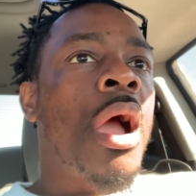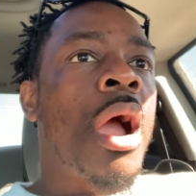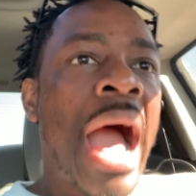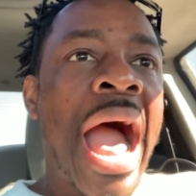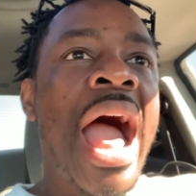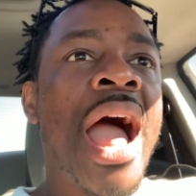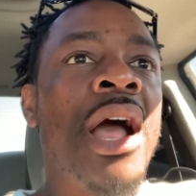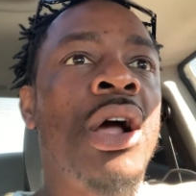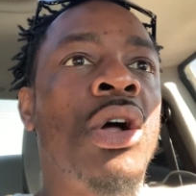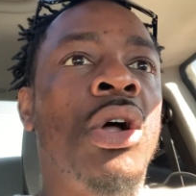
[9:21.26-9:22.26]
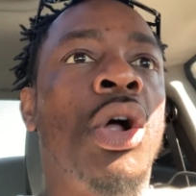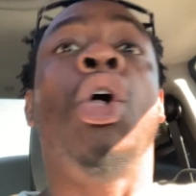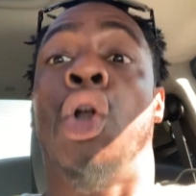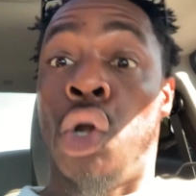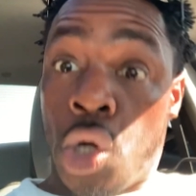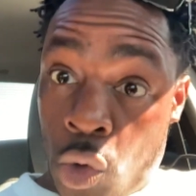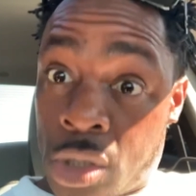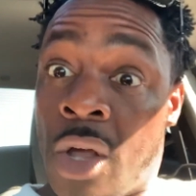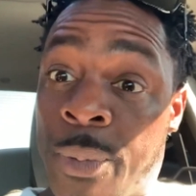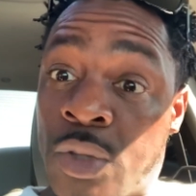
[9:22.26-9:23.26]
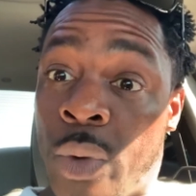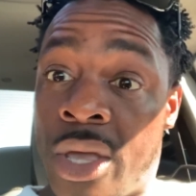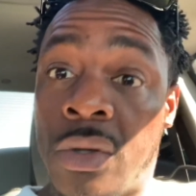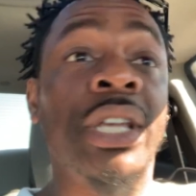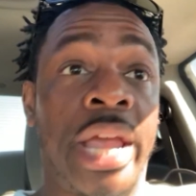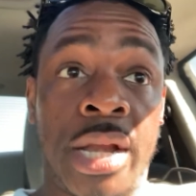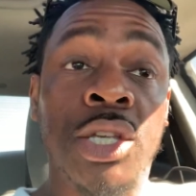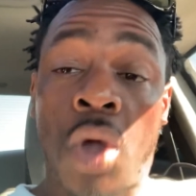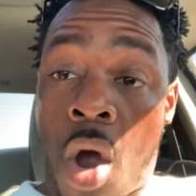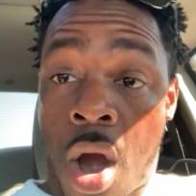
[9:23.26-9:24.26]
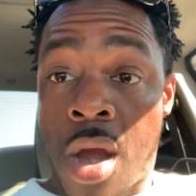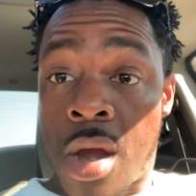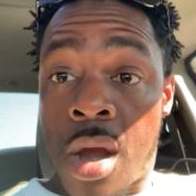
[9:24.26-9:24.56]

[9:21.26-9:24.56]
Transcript: I loaded up his wheels in his car,